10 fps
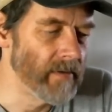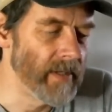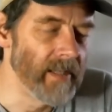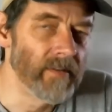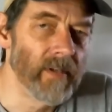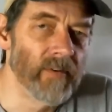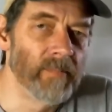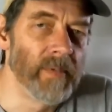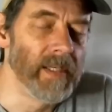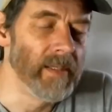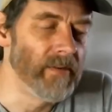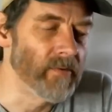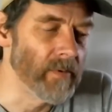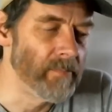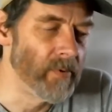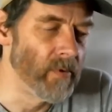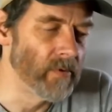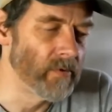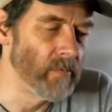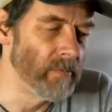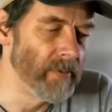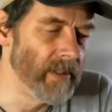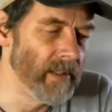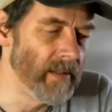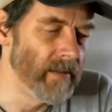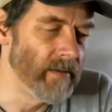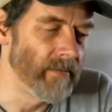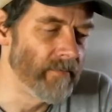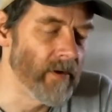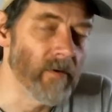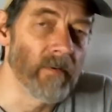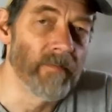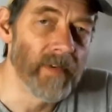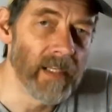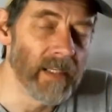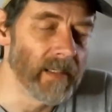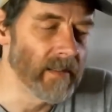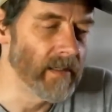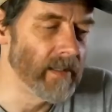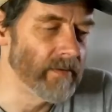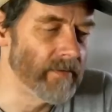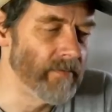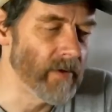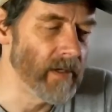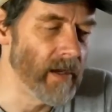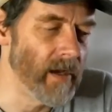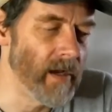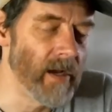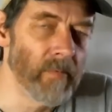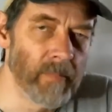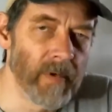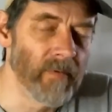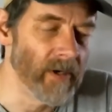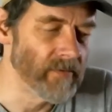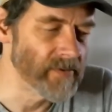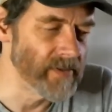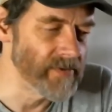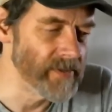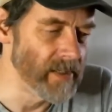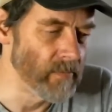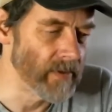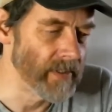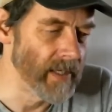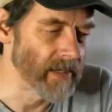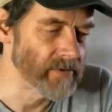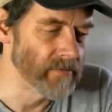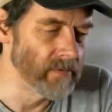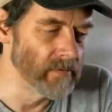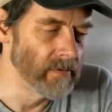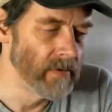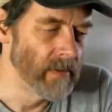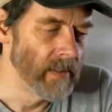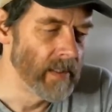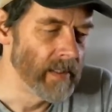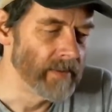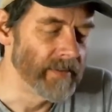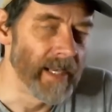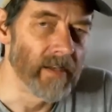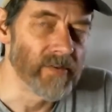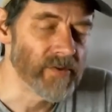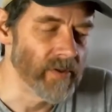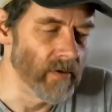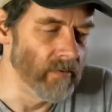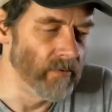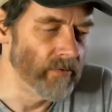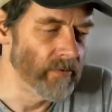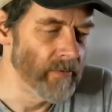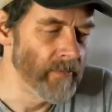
The NTSB's report will be very revealing and I would be very interested in seeing what the actual data shows.